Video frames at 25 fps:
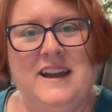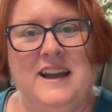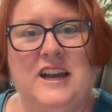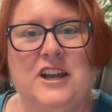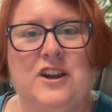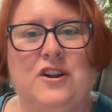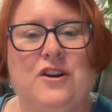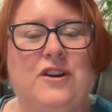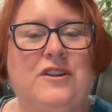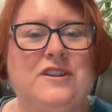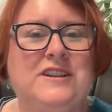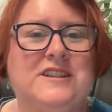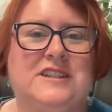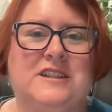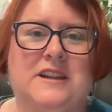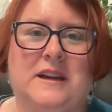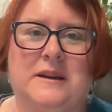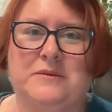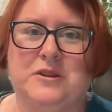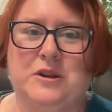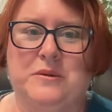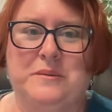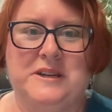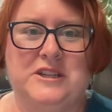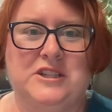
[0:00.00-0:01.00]
And all this
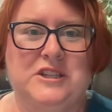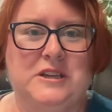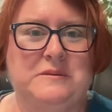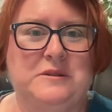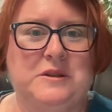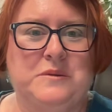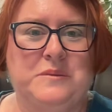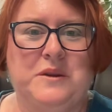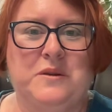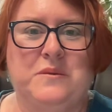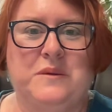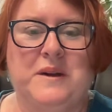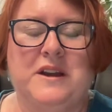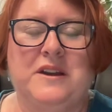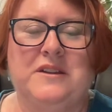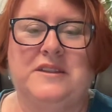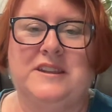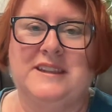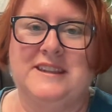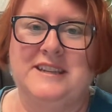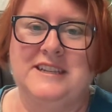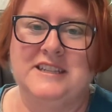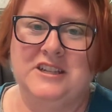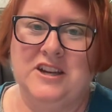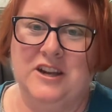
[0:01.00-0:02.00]
time, nobody seems to be aware
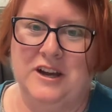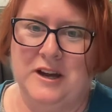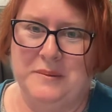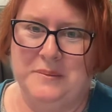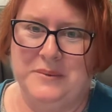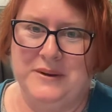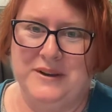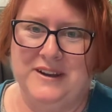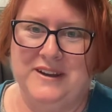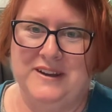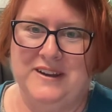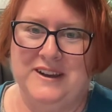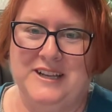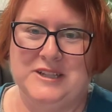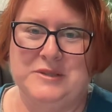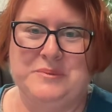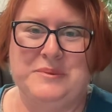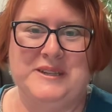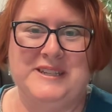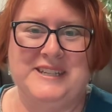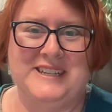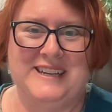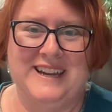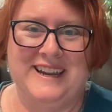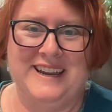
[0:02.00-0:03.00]
that this company has
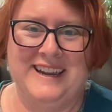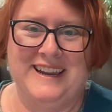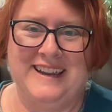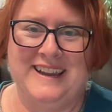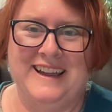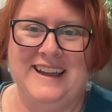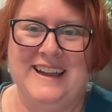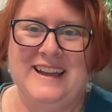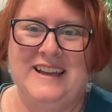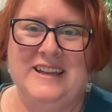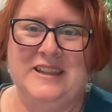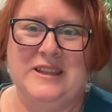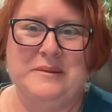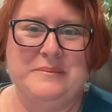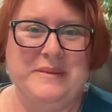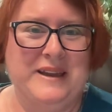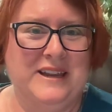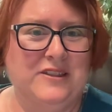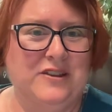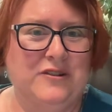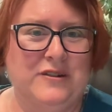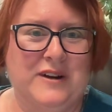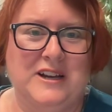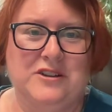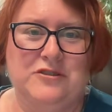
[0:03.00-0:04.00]
been saying they
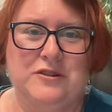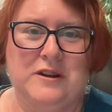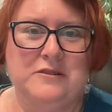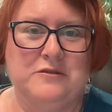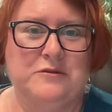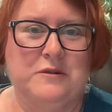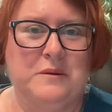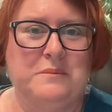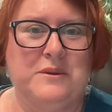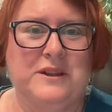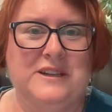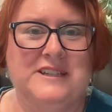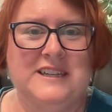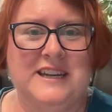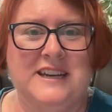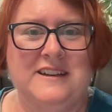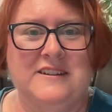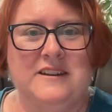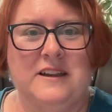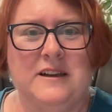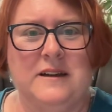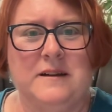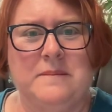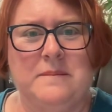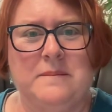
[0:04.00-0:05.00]
make their eye drops from
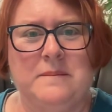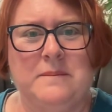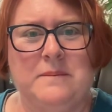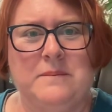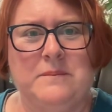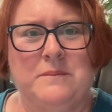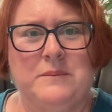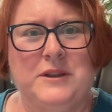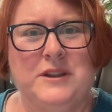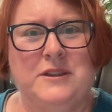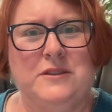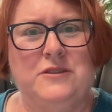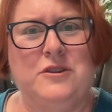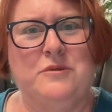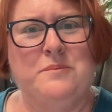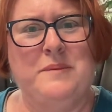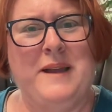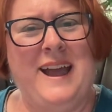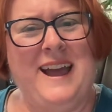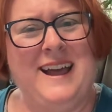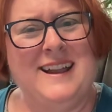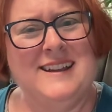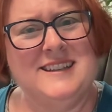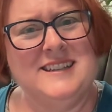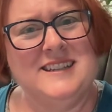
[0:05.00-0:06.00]
placenta, but their
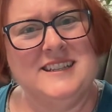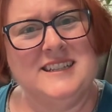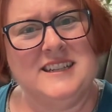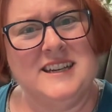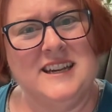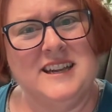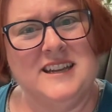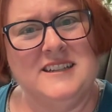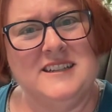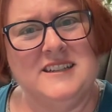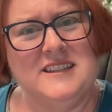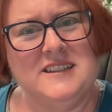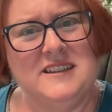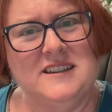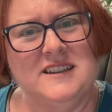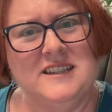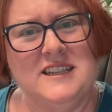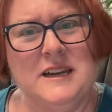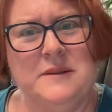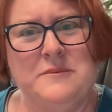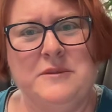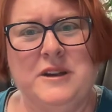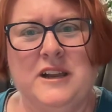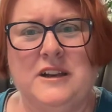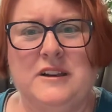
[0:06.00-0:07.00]
patent says it's
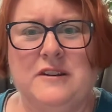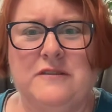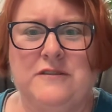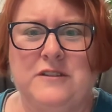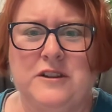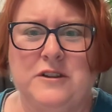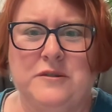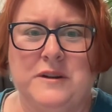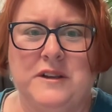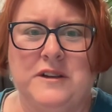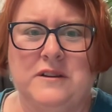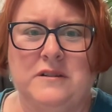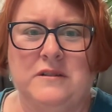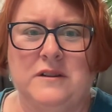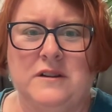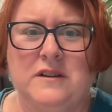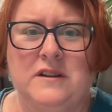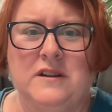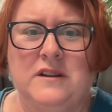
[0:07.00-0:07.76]
amniotic fluid.